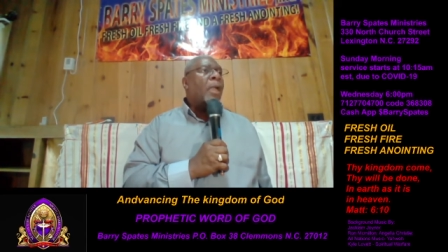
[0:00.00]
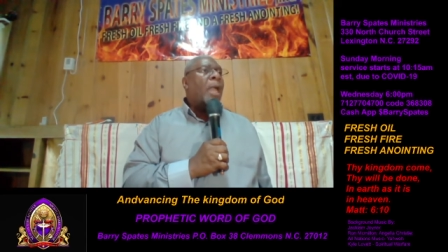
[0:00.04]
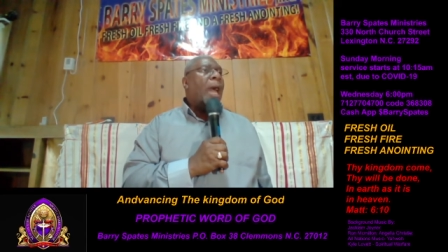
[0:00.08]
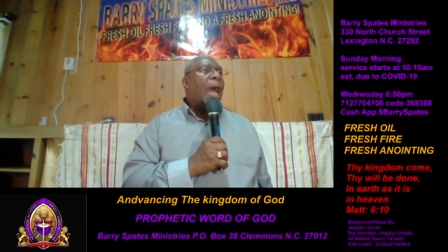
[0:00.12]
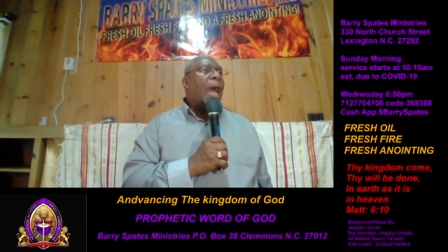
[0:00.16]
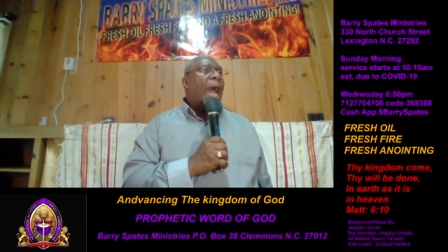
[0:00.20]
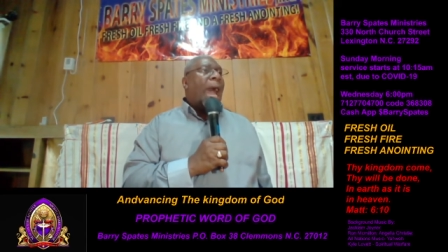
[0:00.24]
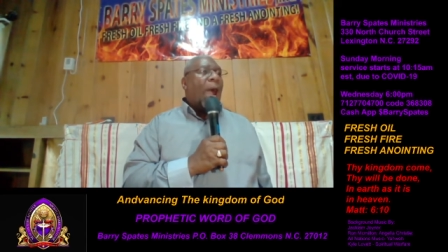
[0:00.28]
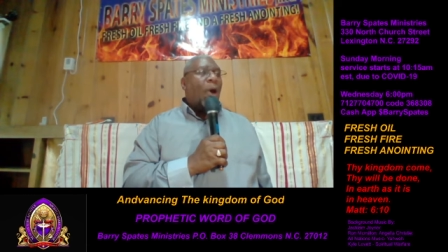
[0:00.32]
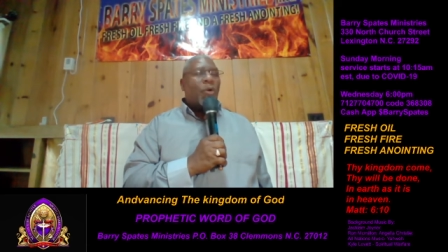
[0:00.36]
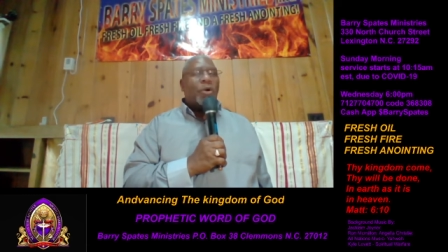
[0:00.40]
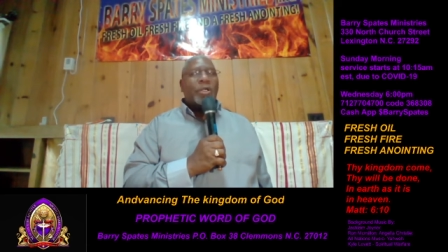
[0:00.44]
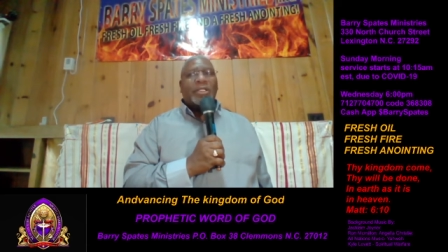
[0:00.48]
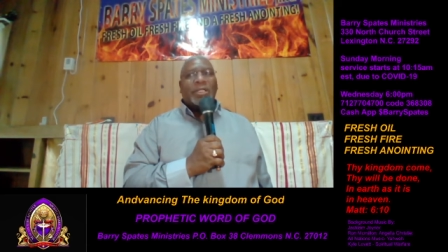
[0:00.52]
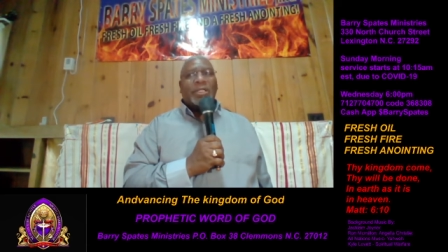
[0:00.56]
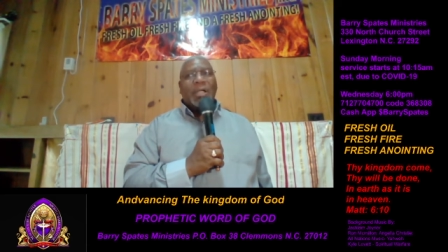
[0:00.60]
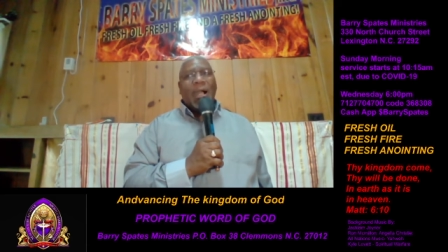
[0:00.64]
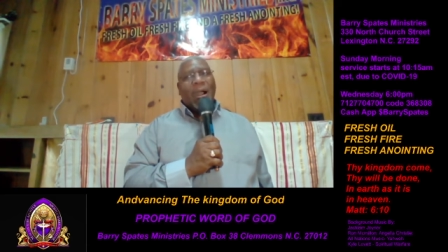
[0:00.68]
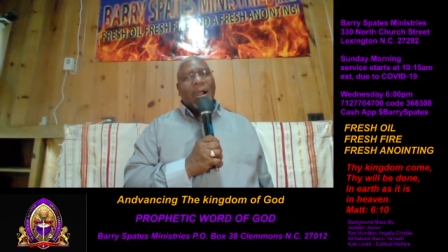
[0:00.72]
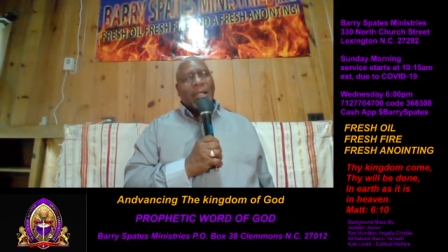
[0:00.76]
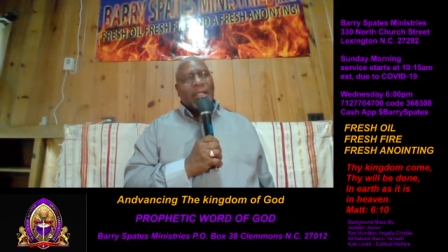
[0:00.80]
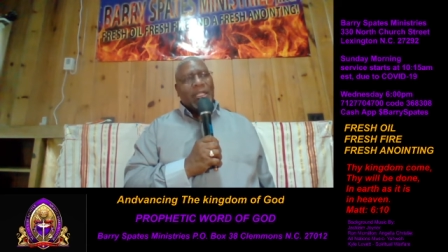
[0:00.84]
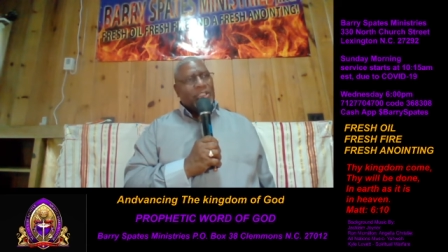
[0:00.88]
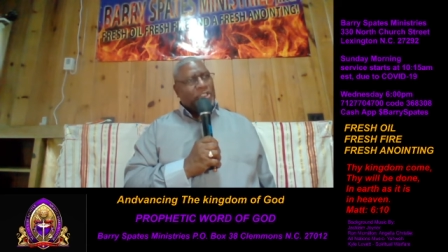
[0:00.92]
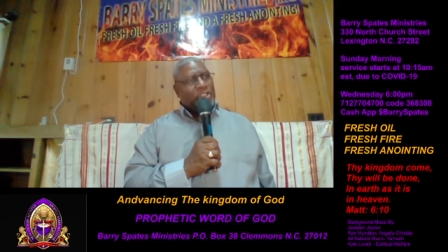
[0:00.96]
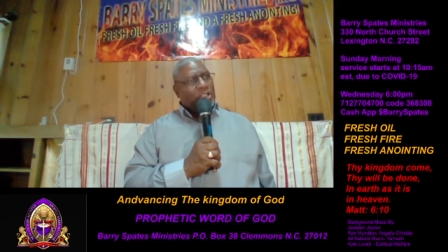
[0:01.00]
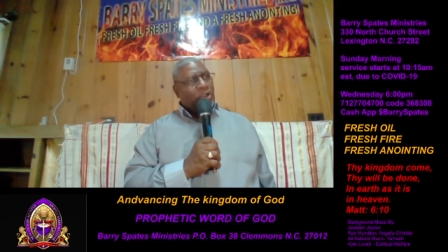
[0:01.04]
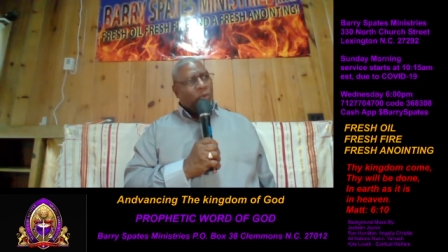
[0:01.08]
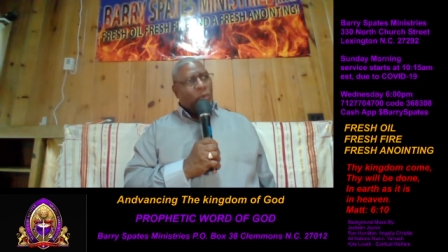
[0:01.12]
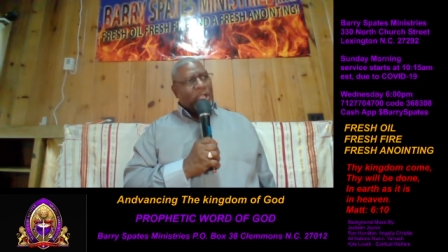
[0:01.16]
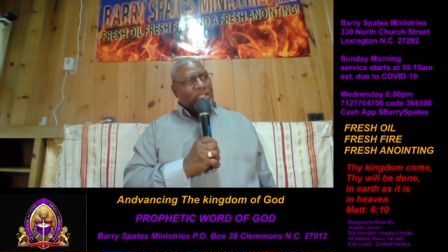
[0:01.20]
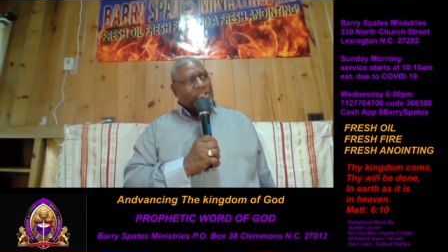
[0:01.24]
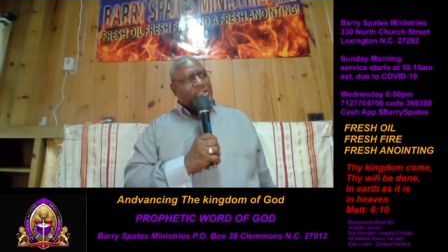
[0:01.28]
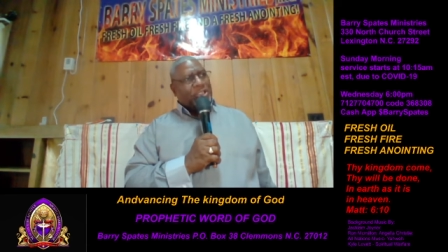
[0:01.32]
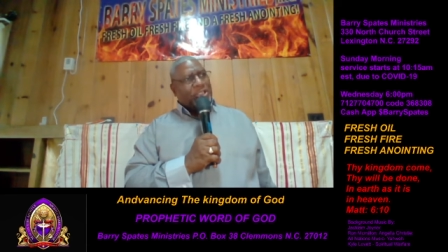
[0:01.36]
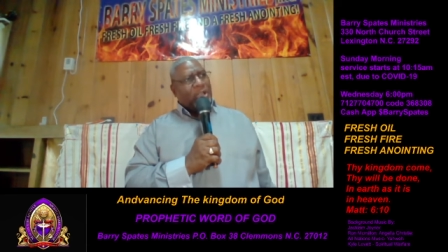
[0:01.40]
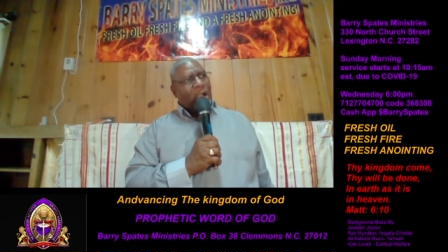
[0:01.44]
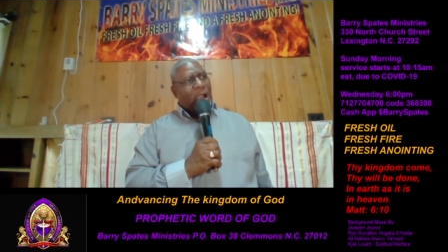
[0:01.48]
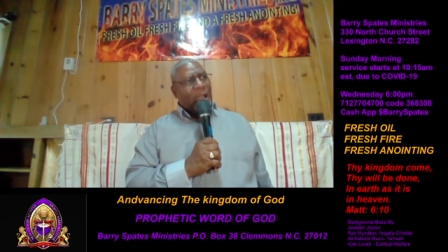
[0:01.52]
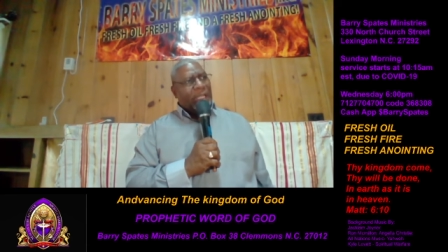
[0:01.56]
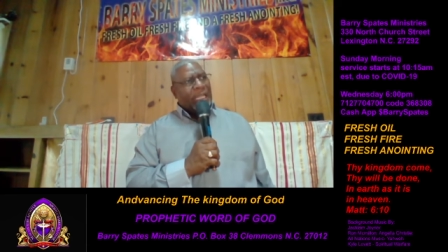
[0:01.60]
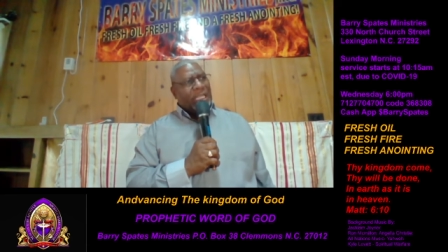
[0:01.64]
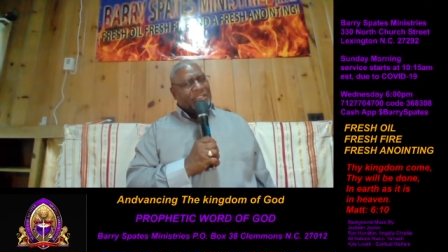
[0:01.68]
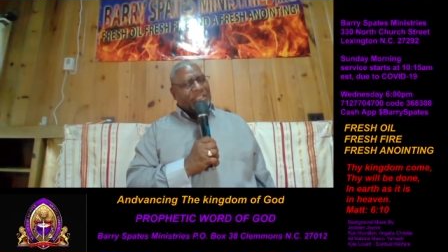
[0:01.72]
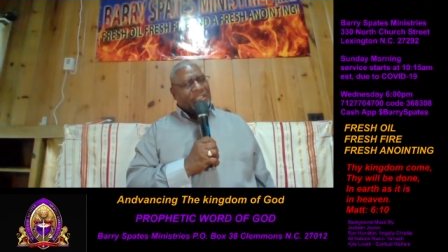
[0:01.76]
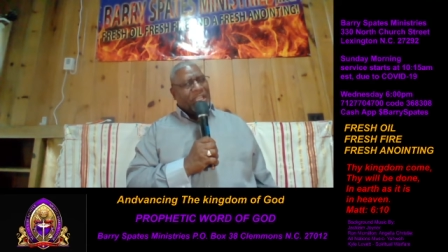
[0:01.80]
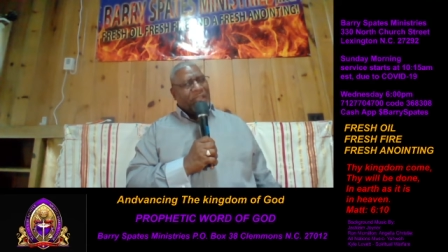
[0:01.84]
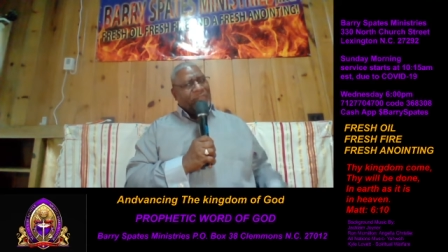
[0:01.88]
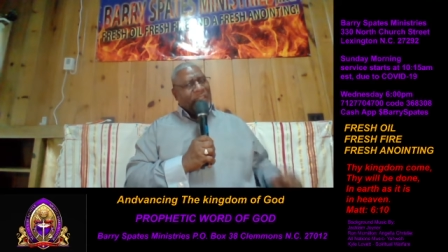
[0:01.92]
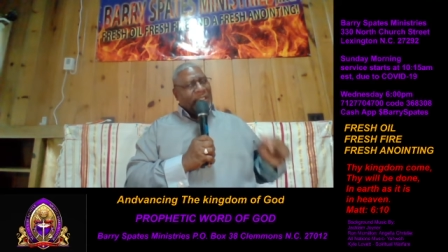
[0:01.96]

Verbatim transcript: Our God is a rich God. He said,